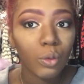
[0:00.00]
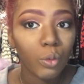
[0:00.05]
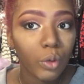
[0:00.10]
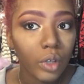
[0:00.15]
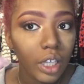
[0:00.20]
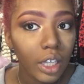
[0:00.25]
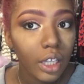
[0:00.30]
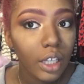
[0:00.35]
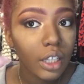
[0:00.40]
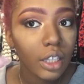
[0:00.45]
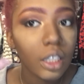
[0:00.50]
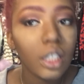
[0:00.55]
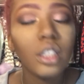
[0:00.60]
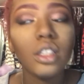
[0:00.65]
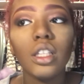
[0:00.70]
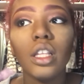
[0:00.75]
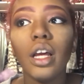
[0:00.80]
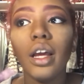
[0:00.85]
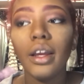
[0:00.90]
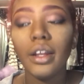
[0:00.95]
Wing
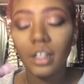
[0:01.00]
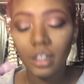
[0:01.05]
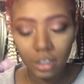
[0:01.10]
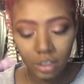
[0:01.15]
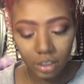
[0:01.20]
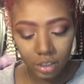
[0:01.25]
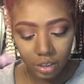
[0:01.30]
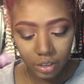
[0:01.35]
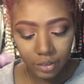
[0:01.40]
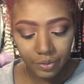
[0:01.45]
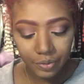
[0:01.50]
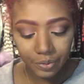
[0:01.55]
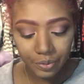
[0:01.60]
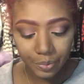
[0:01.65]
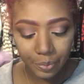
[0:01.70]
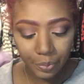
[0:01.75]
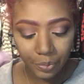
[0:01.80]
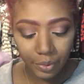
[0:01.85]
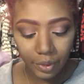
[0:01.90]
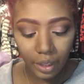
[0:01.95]
liner
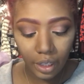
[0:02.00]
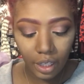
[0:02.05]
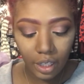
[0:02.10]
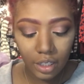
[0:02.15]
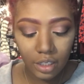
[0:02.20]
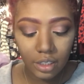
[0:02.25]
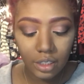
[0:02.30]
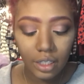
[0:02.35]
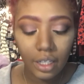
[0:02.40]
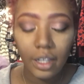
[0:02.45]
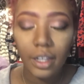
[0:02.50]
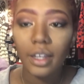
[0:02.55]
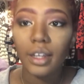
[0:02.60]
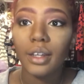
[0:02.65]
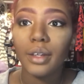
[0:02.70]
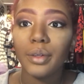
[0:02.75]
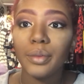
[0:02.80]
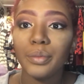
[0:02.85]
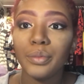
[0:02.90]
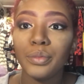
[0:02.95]
is
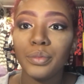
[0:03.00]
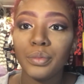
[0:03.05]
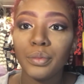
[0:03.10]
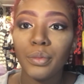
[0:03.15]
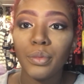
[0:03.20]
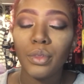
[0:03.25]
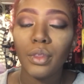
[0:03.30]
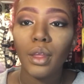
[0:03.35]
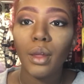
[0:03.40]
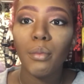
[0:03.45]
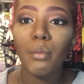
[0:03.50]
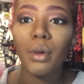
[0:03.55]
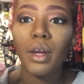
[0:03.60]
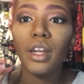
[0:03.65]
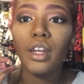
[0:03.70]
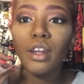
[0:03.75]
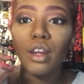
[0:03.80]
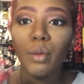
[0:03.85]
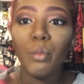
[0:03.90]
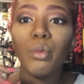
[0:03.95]
like my
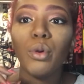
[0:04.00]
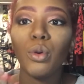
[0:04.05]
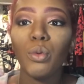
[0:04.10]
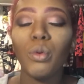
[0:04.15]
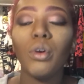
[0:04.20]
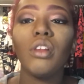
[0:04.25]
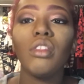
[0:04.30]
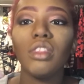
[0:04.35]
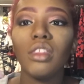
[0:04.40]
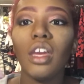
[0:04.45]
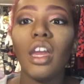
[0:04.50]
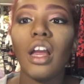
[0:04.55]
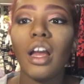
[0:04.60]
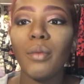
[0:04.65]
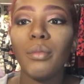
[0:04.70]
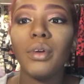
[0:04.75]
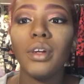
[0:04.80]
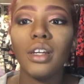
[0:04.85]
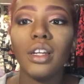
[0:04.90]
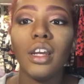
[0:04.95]
#1 thing
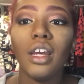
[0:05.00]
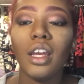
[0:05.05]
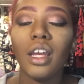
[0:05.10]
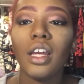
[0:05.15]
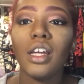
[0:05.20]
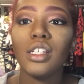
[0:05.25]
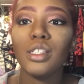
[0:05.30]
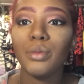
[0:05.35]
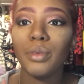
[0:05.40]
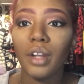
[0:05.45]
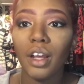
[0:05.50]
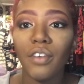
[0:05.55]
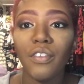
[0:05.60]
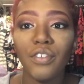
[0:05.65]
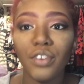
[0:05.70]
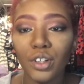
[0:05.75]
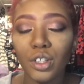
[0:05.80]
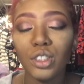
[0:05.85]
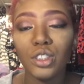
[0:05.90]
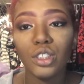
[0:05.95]
I'm good at, because when I
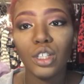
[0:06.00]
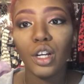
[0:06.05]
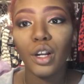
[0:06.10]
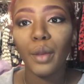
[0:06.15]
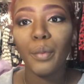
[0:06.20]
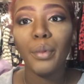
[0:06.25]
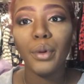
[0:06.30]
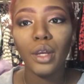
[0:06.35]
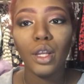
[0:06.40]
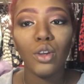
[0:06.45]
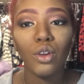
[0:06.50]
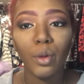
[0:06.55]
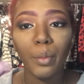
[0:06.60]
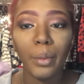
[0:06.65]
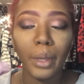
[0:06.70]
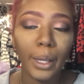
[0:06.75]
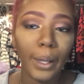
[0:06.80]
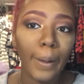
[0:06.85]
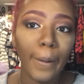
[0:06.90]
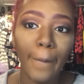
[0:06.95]
first started putting on
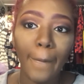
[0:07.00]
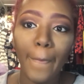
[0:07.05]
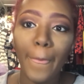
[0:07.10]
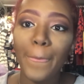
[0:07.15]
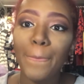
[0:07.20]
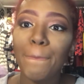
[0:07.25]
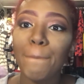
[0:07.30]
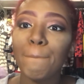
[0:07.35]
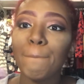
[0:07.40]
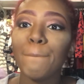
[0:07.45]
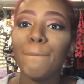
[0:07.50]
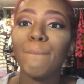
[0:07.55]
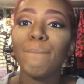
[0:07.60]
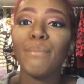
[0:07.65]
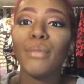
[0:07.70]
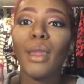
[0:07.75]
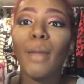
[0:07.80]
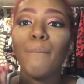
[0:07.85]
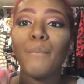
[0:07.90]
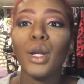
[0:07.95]
makeup,
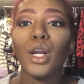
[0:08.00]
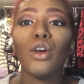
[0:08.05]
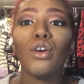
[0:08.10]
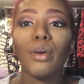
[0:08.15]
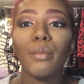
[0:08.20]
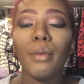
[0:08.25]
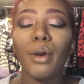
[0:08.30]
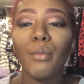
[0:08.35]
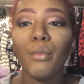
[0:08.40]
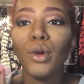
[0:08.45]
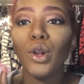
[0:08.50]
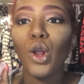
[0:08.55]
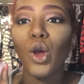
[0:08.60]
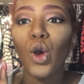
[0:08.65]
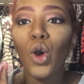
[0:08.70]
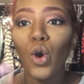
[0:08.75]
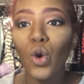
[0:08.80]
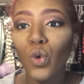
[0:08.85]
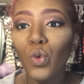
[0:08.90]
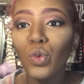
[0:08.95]
my grandma would
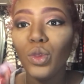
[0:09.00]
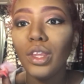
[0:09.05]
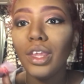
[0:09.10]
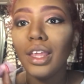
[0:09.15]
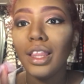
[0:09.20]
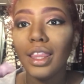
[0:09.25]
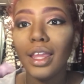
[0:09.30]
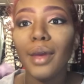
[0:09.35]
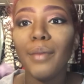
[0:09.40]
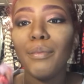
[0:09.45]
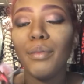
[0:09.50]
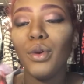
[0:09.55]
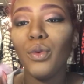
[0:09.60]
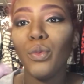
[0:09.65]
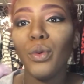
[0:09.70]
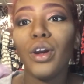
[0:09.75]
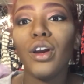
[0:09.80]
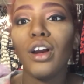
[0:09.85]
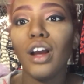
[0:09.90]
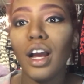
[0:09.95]
only let me
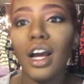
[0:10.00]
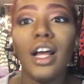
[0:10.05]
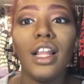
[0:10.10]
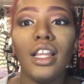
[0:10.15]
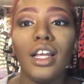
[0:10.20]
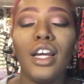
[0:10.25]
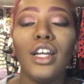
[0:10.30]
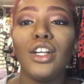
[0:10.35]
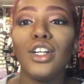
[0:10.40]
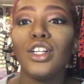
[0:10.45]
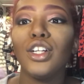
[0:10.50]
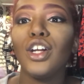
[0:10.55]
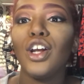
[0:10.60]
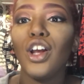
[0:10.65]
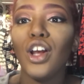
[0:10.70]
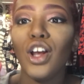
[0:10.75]
wear eyeliner.